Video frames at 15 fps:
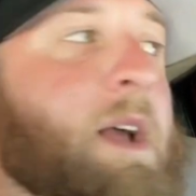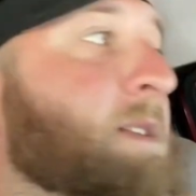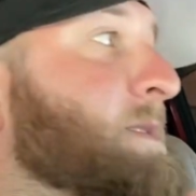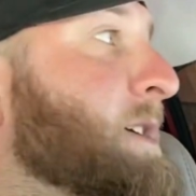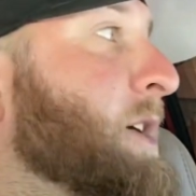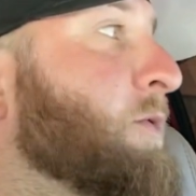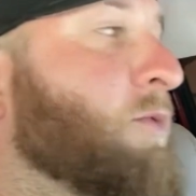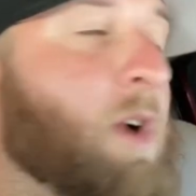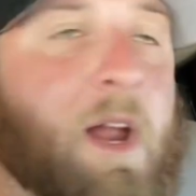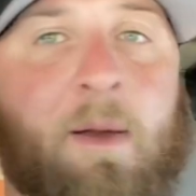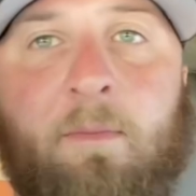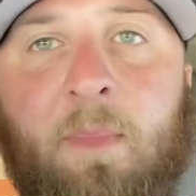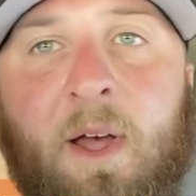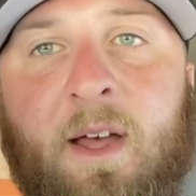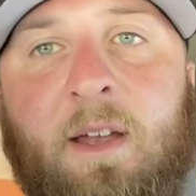it's like a
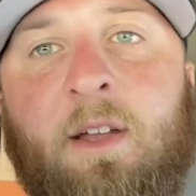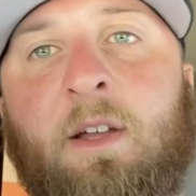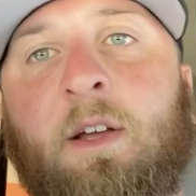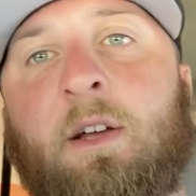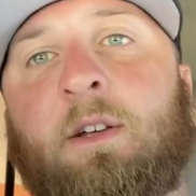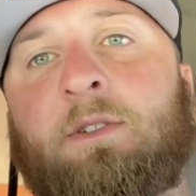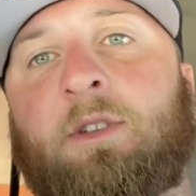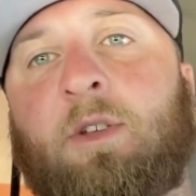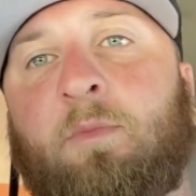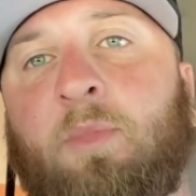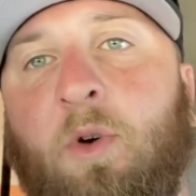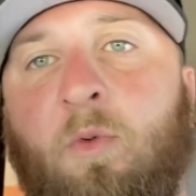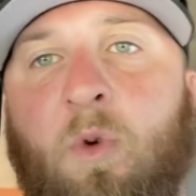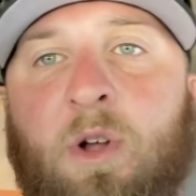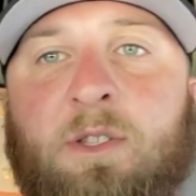ramp bed. So you
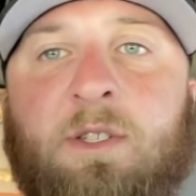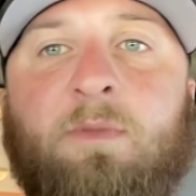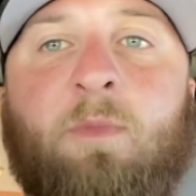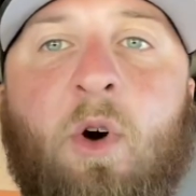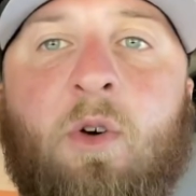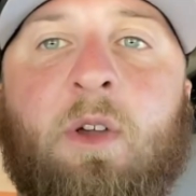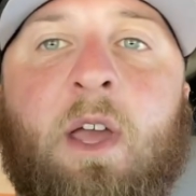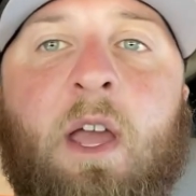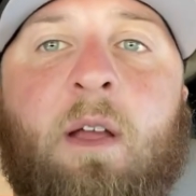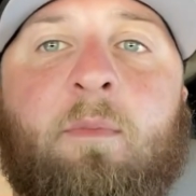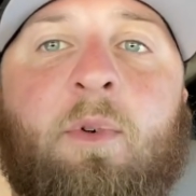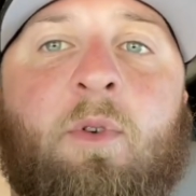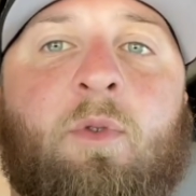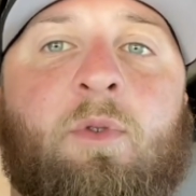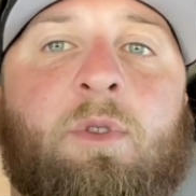put one small
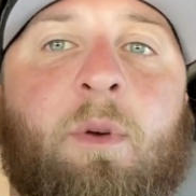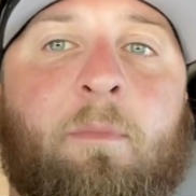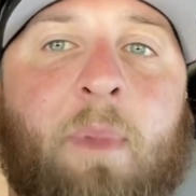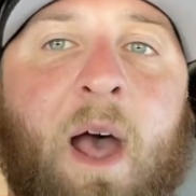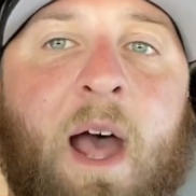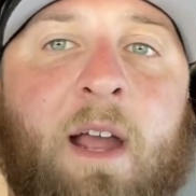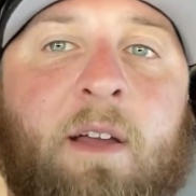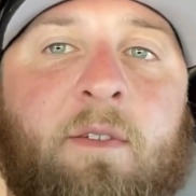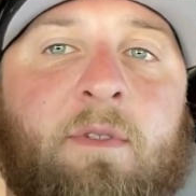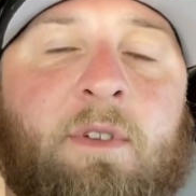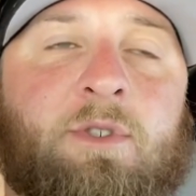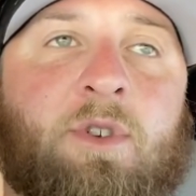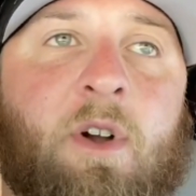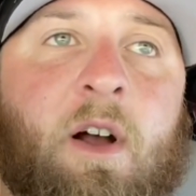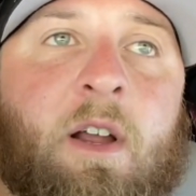camper on the back of
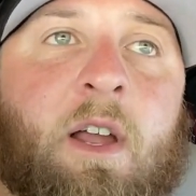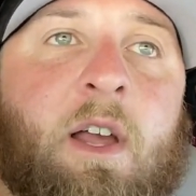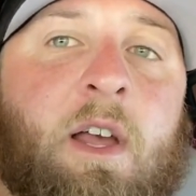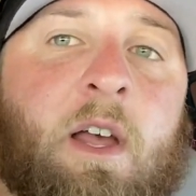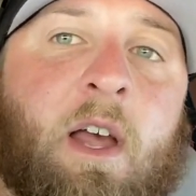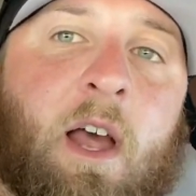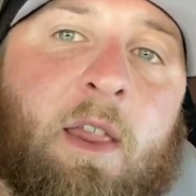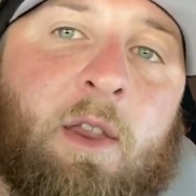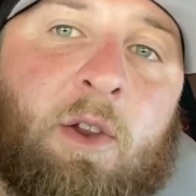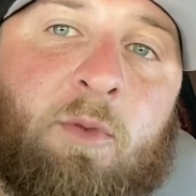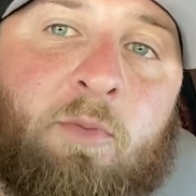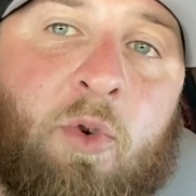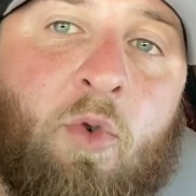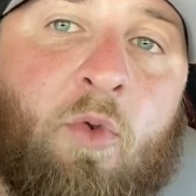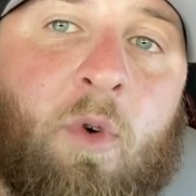the truck, and then
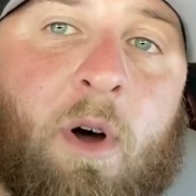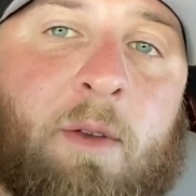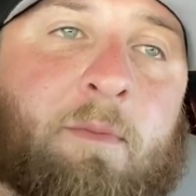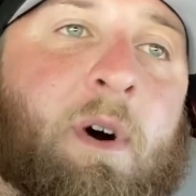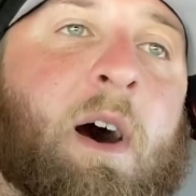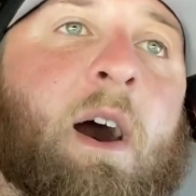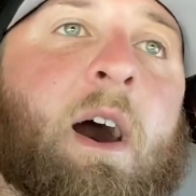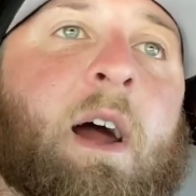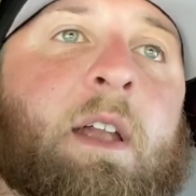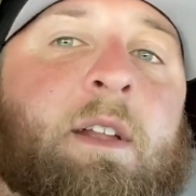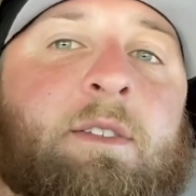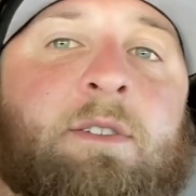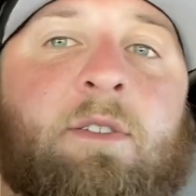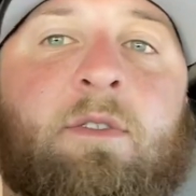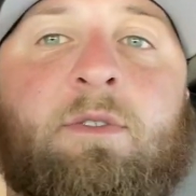you pull one behind
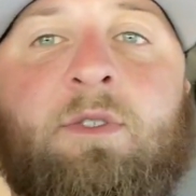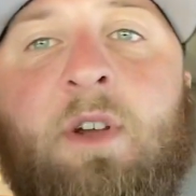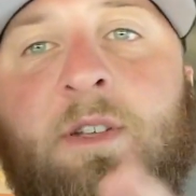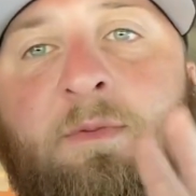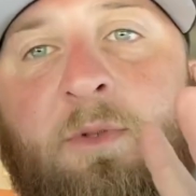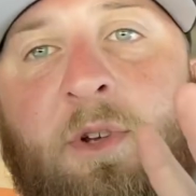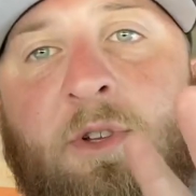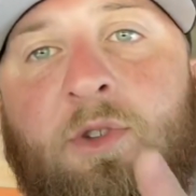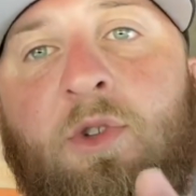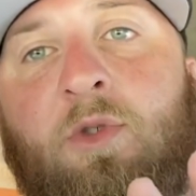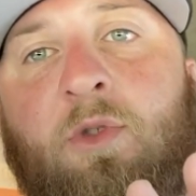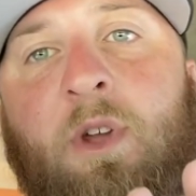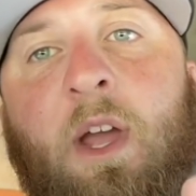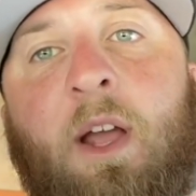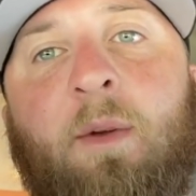it. So you're transporting
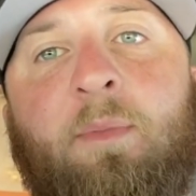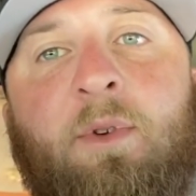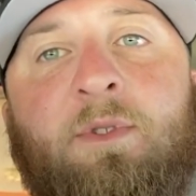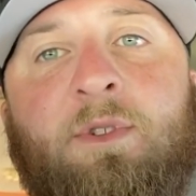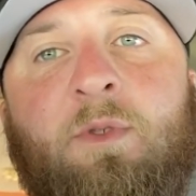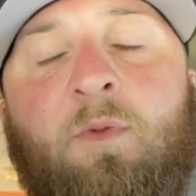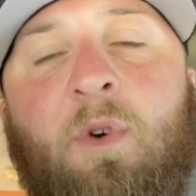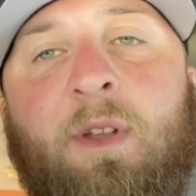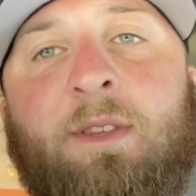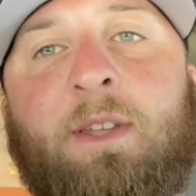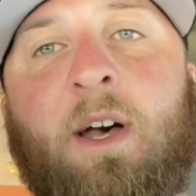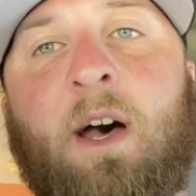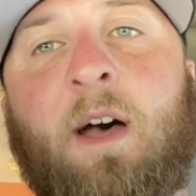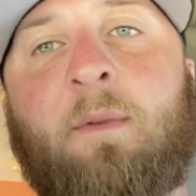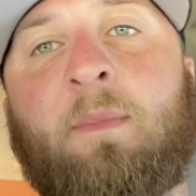two campers at one
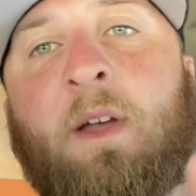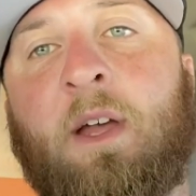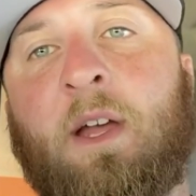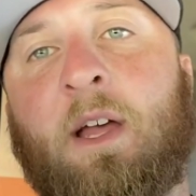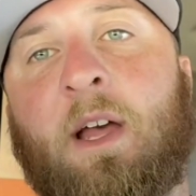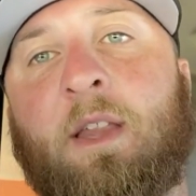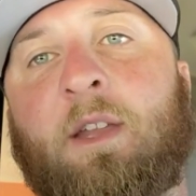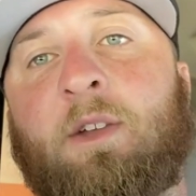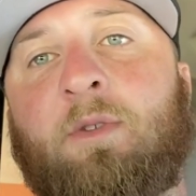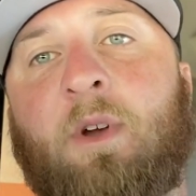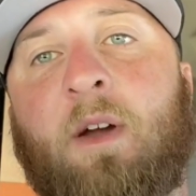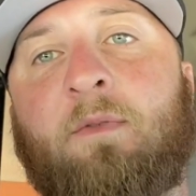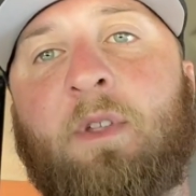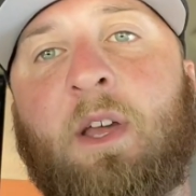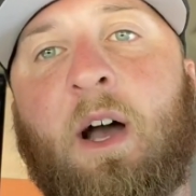time, and then you
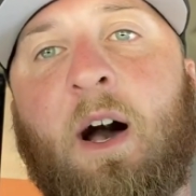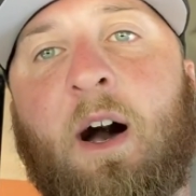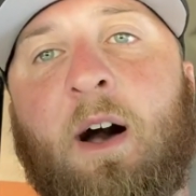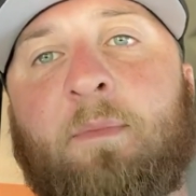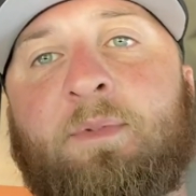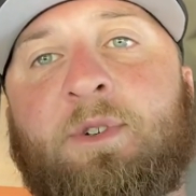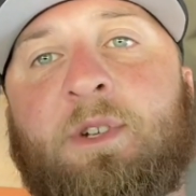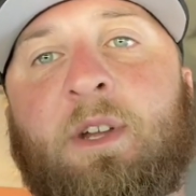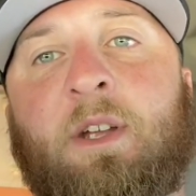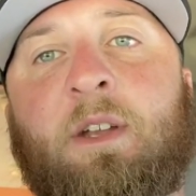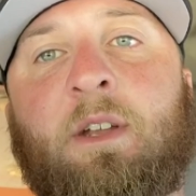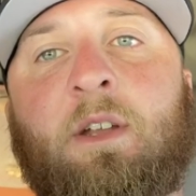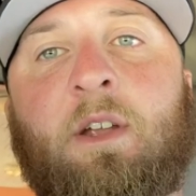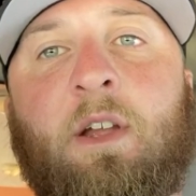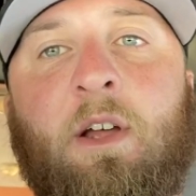have the
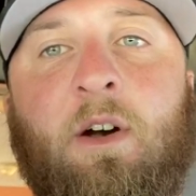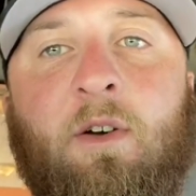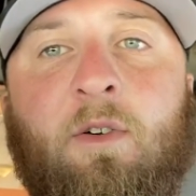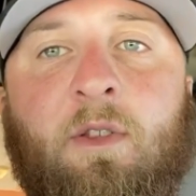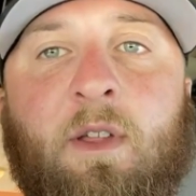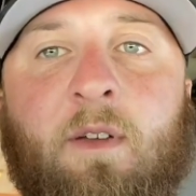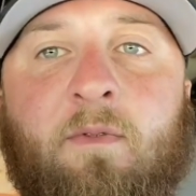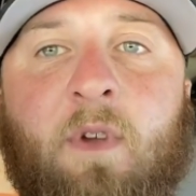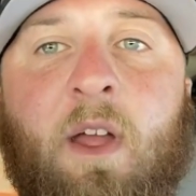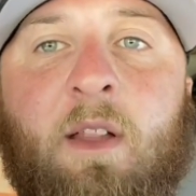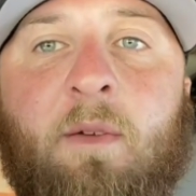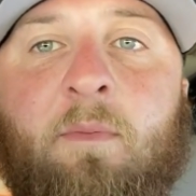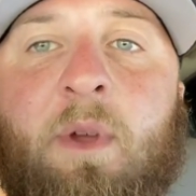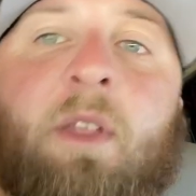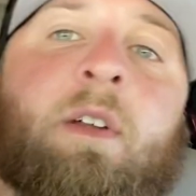option or the
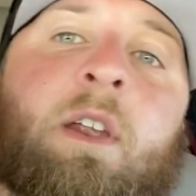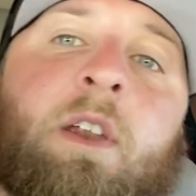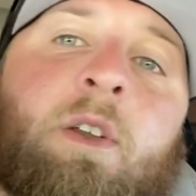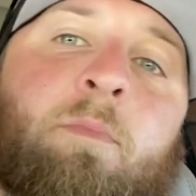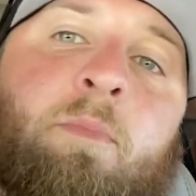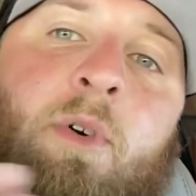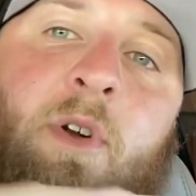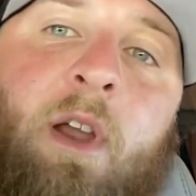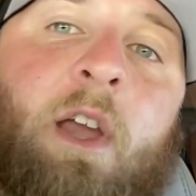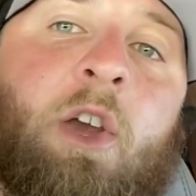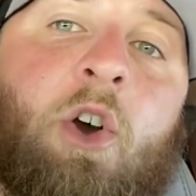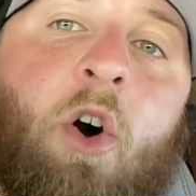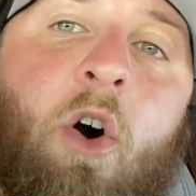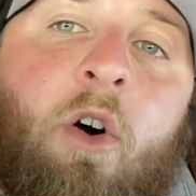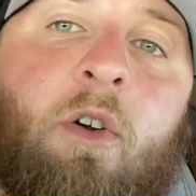availability to put a
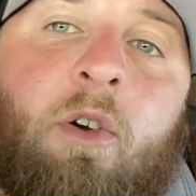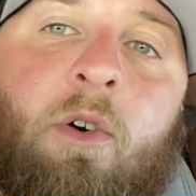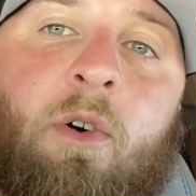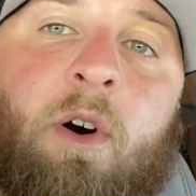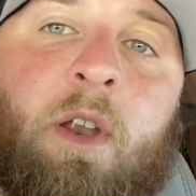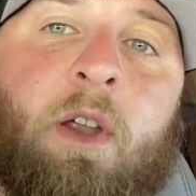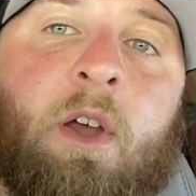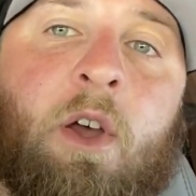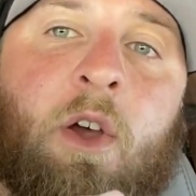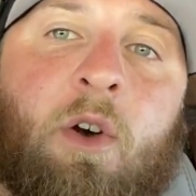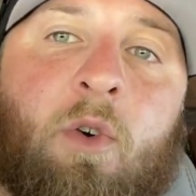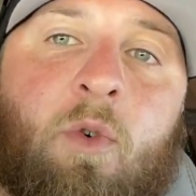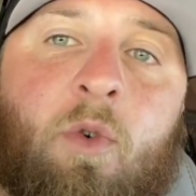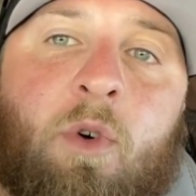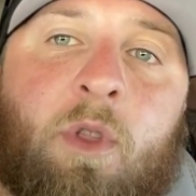car
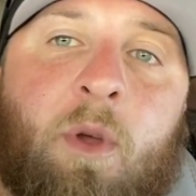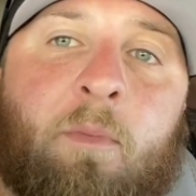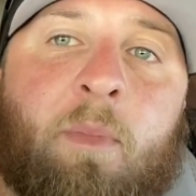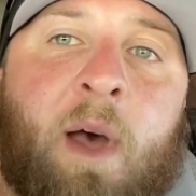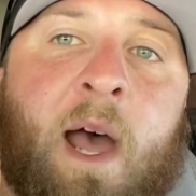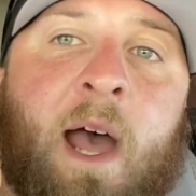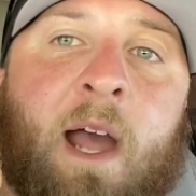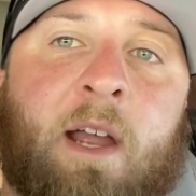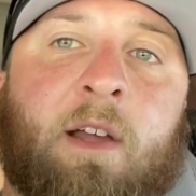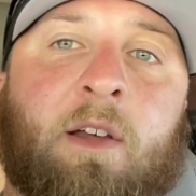on the back